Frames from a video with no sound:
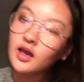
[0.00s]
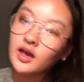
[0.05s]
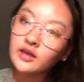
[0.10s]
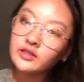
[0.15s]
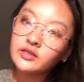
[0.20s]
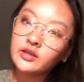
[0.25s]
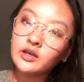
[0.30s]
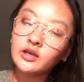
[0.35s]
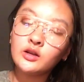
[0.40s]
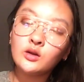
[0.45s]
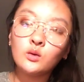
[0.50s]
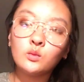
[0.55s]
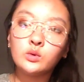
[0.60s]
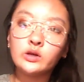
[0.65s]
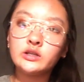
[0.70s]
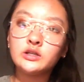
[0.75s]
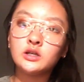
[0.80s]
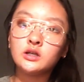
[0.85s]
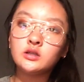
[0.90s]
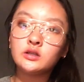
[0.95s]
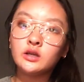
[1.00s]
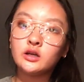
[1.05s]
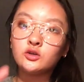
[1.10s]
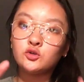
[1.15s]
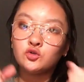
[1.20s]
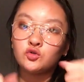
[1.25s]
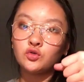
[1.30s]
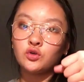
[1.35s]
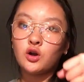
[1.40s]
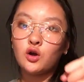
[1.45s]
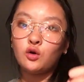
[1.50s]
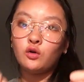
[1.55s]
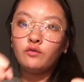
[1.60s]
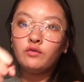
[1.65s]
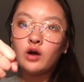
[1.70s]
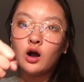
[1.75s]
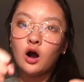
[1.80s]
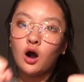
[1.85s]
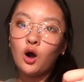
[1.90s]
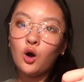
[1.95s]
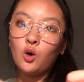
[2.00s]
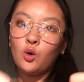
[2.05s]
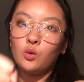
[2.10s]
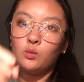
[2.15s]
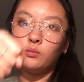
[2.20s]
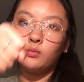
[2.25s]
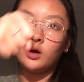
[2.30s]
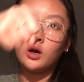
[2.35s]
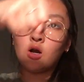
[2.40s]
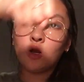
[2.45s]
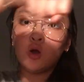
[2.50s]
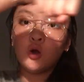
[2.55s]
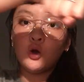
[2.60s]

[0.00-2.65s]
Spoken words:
And then we just drove home.